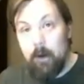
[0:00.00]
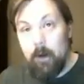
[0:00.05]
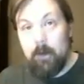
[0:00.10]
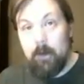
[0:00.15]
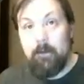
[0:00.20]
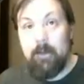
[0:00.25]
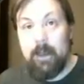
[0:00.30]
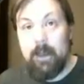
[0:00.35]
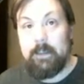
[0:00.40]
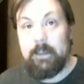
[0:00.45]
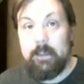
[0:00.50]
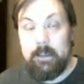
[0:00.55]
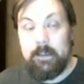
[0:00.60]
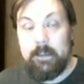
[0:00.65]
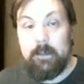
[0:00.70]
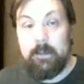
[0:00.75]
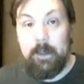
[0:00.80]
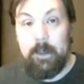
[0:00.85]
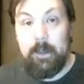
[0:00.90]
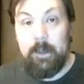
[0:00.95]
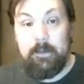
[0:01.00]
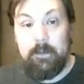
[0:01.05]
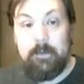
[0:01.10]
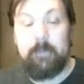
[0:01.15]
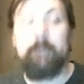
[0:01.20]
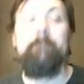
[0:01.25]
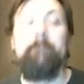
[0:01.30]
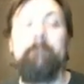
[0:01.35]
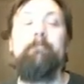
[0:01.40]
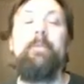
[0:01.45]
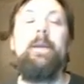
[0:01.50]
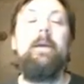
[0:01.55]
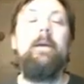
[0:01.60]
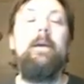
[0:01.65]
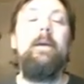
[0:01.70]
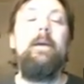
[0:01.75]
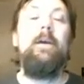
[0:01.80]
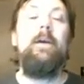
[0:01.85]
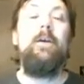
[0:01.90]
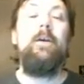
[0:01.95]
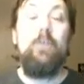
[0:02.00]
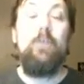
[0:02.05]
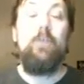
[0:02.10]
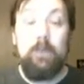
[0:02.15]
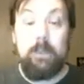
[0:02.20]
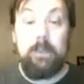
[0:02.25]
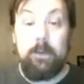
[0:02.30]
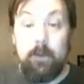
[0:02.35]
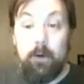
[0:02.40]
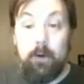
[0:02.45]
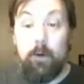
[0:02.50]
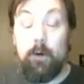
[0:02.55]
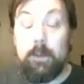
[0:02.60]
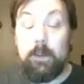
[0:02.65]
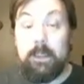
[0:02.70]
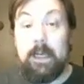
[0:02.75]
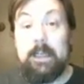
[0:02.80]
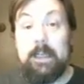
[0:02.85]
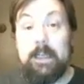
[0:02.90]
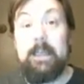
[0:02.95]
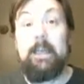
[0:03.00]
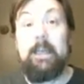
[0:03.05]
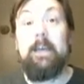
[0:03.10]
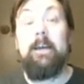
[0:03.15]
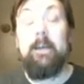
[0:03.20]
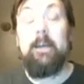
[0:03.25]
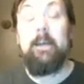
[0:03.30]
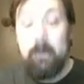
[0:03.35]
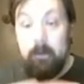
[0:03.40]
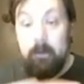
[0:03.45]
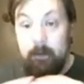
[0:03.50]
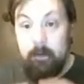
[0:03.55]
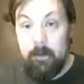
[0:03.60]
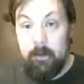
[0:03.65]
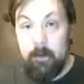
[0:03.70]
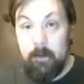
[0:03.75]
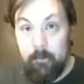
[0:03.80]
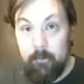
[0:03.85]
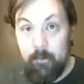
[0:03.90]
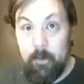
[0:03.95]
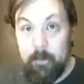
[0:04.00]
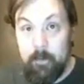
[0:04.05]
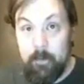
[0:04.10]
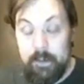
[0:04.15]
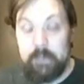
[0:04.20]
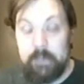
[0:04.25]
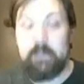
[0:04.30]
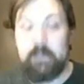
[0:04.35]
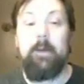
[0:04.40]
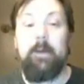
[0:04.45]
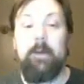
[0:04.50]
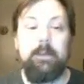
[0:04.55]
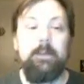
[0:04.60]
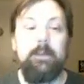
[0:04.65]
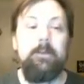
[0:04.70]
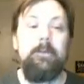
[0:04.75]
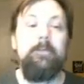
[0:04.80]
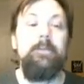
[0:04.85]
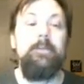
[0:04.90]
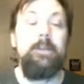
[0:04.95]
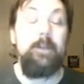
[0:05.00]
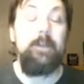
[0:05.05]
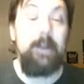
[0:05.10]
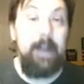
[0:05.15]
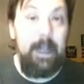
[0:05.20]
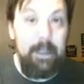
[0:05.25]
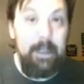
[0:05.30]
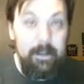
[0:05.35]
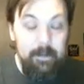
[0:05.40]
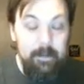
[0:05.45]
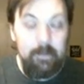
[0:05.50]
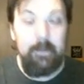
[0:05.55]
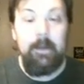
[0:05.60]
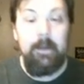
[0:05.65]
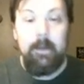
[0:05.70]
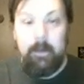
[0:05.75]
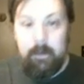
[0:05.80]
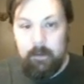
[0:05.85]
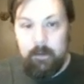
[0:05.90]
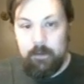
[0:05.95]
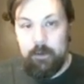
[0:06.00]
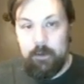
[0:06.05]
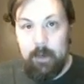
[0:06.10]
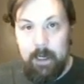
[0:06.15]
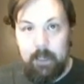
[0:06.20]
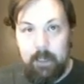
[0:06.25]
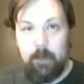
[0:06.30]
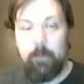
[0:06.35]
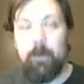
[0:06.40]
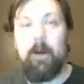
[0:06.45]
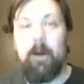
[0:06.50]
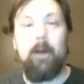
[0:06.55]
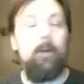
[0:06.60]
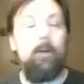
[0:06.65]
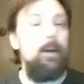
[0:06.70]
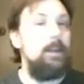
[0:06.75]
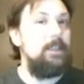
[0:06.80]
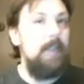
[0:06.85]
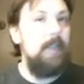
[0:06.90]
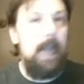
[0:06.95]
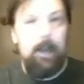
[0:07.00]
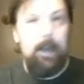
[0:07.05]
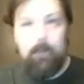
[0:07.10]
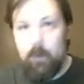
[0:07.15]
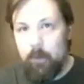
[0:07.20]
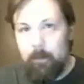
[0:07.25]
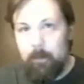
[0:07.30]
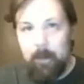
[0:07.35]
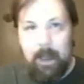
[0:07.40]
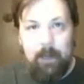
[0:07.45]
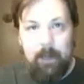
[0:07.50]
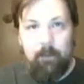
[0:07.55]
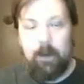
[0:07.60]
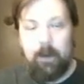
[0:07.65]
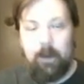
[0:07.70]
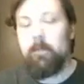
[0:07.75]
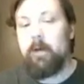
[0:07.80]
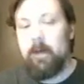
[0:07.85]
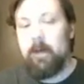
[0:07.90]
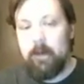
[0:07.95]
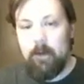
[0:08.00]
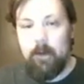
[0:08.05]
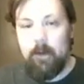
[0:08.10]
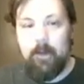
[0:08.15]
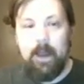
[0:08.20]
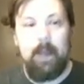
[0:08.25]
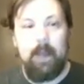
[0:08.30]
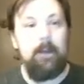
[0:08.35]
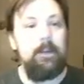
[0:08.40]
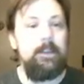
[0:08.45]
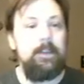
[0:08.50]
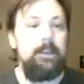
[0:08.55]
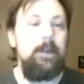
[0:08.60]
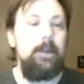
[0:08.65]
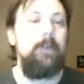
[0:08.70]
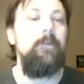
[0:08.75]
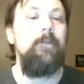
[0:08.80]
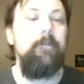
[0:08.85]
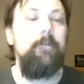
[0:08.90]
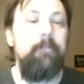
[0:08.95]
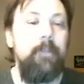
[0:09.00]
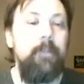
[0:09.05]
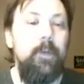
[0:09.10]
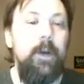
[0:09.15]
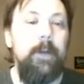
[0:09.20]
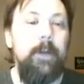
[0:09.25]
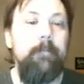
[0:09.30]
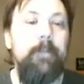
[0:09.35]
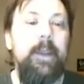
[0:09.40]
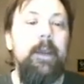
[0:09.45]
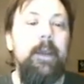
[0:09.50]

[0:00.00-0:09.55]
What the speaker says: our class this semester using the course ID from this semester so that I can track your progress, have you in my grade book and all that good stuff, right?